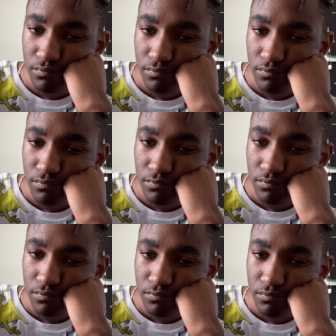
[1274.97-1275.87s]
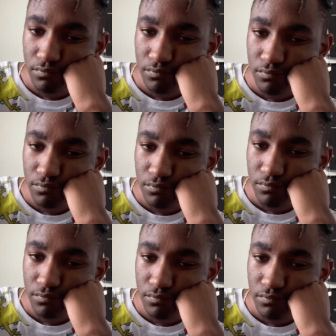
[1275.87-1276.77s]

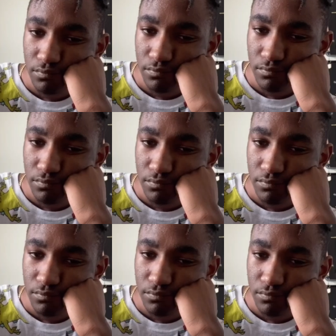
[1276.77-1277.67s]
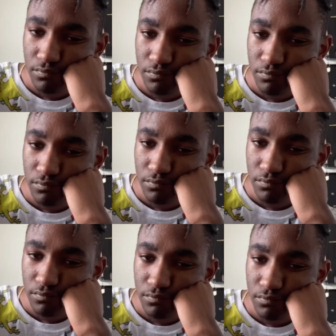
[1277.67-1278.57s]

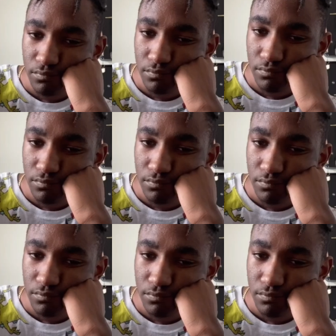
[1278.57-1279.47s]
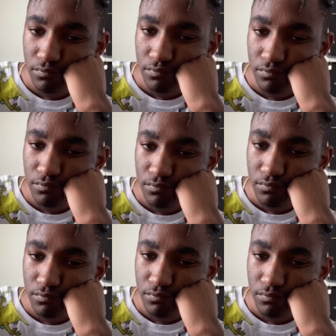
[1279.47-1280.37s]

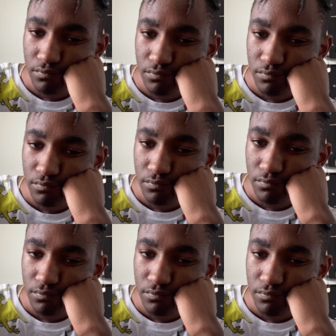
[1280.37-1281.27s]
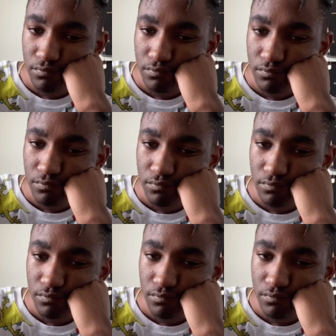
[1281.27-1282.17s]

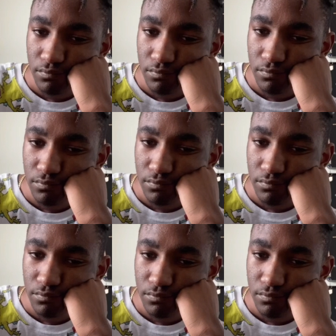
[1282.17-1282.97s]
[no speech]